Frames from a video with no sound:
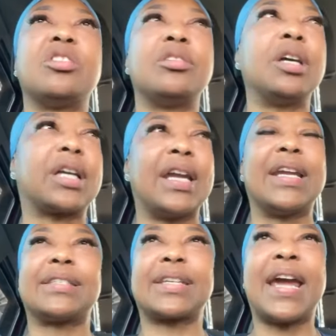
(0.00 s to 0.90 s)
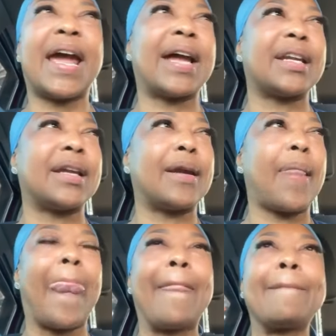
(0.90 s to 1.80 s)
just looking and
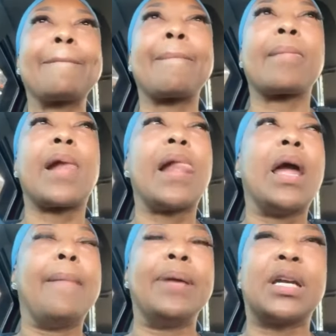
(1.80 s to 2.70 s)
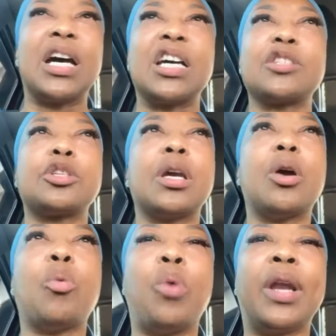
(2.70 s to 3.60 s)
scanning. Because
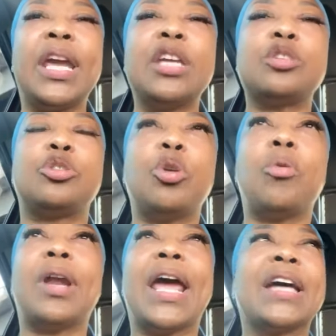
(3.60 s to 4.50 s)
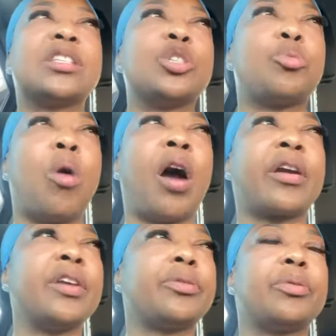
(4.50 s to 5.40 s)
what he's doing as he's
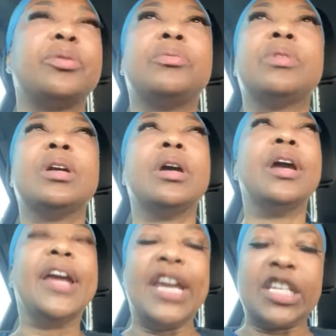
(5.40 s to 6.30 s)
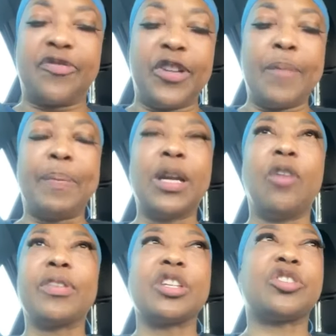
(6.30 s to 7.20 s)
walking through, he's flipping
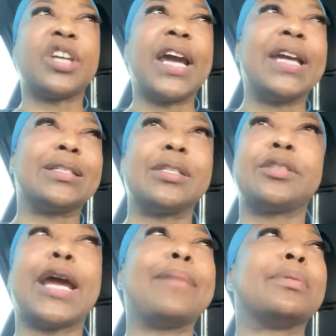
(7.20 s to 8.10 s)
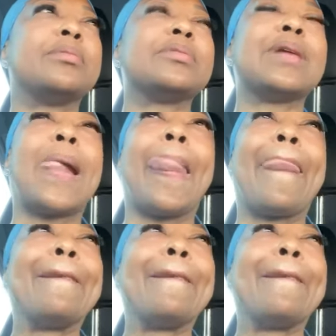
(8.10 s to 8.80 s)
over the changing tables.